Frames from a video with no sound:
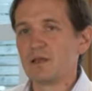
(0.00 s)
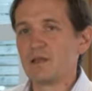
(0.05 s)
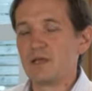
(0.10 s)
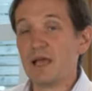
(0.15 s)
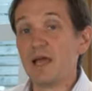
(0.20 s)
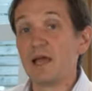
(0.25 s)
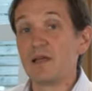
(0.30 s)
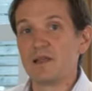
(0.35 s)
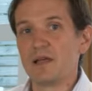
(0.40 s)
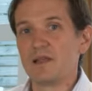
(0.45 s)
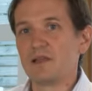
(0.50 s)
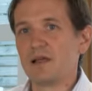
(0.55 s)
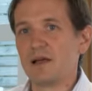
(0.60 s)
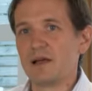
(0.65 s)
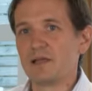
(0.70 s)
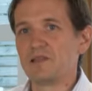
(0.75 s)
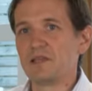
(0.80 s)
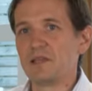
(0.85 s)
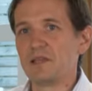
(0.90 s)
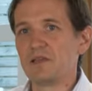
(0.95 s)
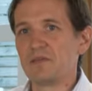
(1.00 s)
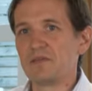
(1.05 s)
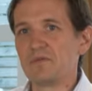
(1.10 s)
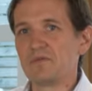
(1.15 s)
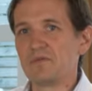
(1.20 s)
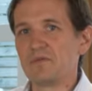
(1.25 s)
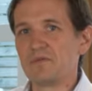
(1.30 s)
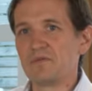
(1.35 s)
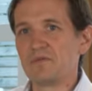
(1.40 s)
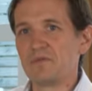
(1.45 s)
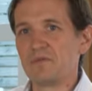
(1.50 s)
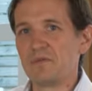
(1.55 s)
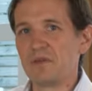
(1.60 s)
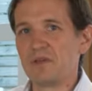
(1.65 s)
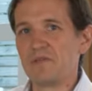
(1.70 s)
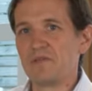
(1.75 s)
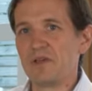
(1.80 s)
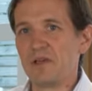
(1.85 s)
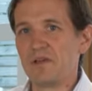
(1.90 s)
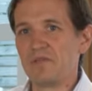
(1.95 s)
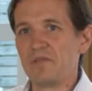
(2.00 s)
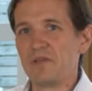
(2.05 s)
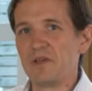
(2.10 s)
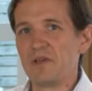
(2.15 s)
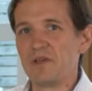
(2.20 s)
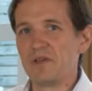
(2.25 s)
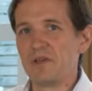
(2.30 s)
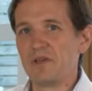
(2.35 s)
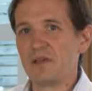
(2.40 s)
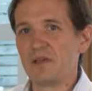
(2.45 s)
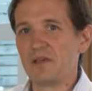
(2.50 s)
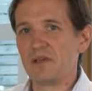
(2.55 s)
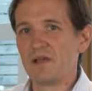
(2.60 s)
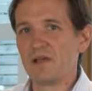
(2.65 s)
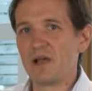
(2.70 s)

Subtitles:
that I think if every